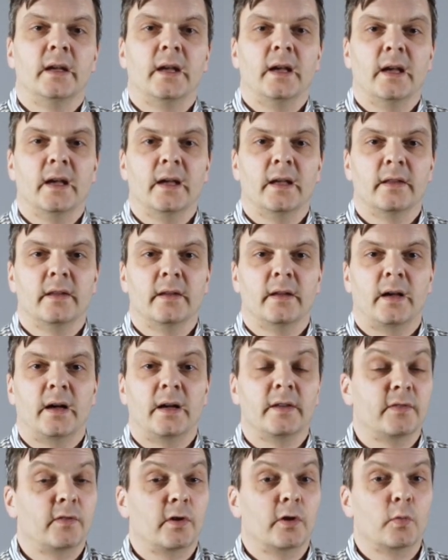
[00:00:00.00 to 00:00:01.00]
And
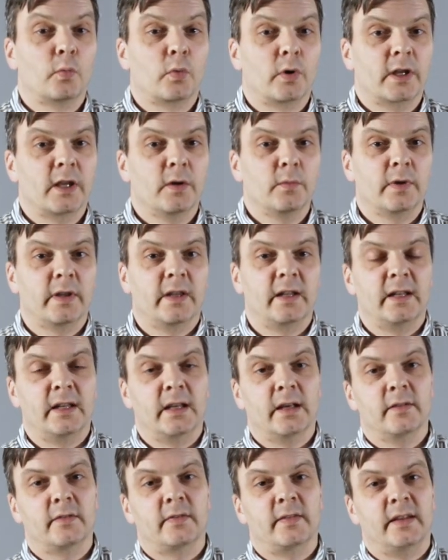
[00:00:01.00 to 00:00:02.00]
I started working with
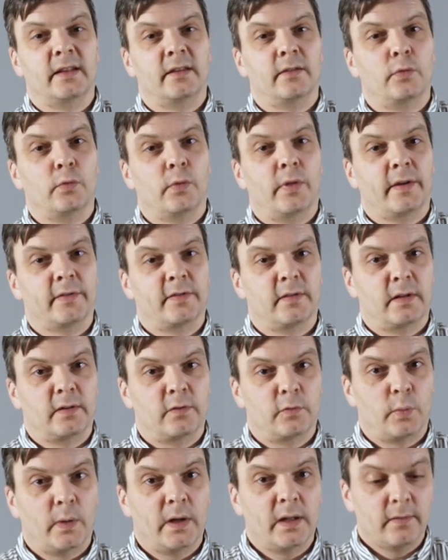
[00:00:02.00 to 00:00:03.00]
Elias in
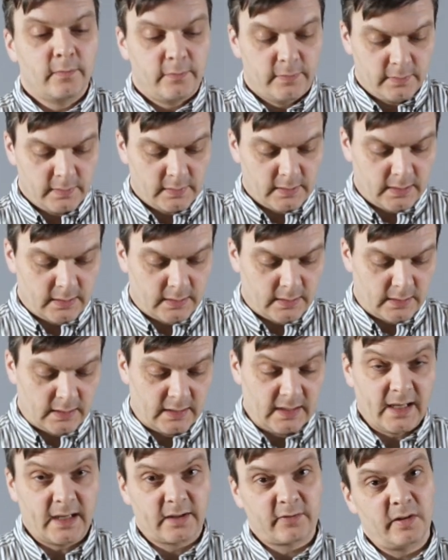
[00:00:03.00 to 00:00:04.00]
2012,
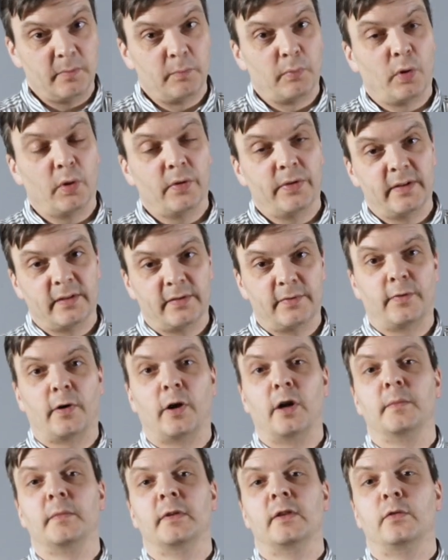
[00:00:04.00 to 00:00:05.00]
and he actually bought this
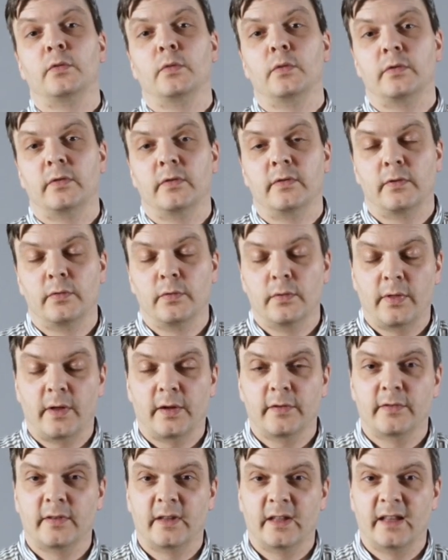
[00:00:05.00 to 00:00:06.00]
farm in
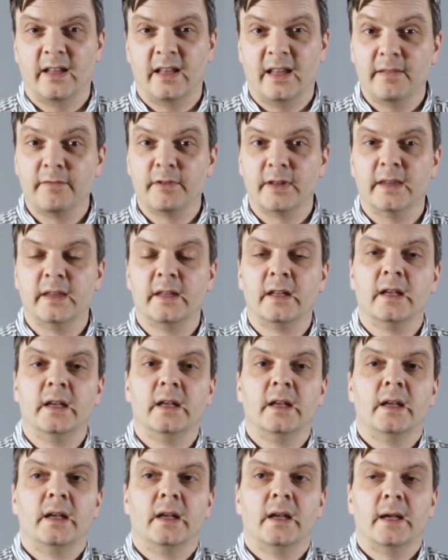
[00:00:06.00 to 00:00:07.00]
2011.
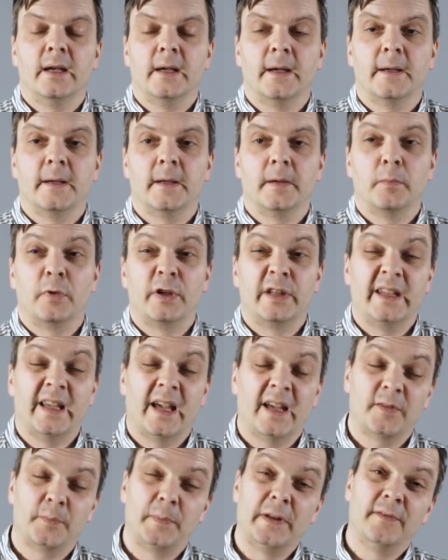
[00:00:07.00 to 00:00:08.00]
But he
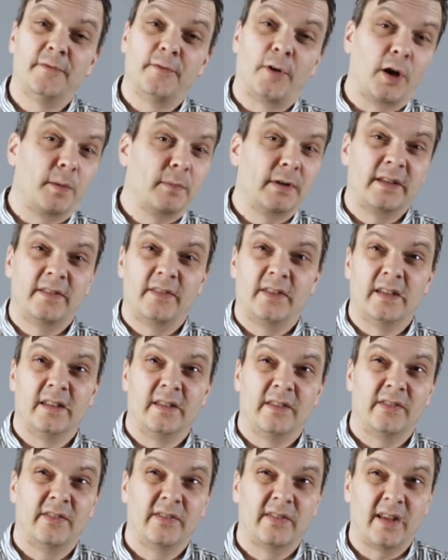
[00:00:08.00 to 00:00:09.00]
has been farming
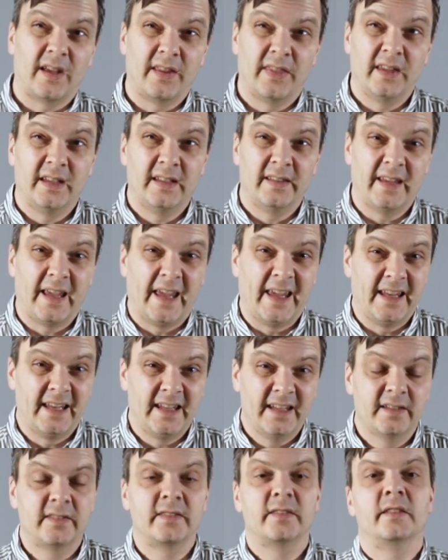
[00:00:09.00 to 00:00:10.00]
since, I think, the
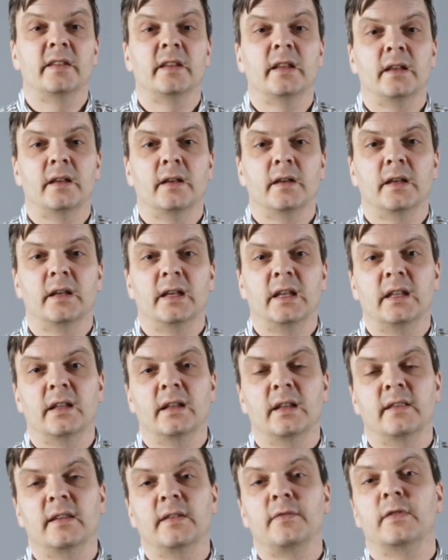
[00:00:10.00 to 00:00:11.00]
80s in
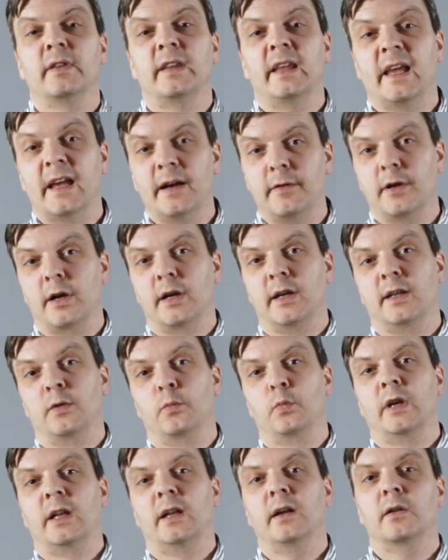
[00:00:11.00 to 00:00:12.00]
a different area
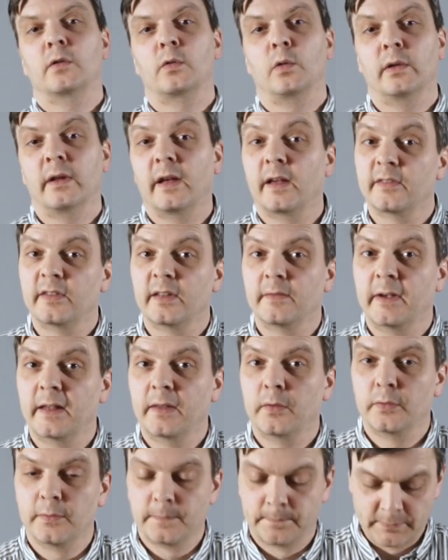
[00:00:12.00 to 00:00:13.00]
in Huila called
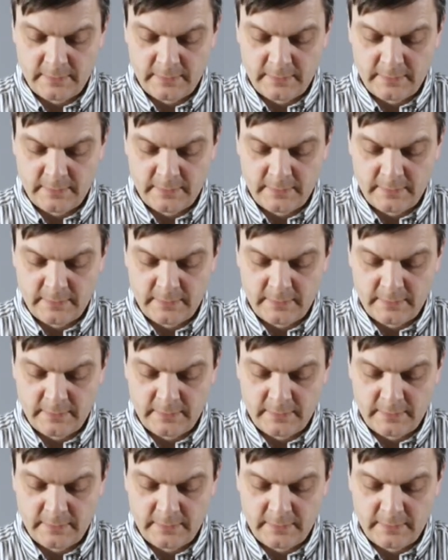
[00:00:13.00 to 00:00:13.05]
Acevedo.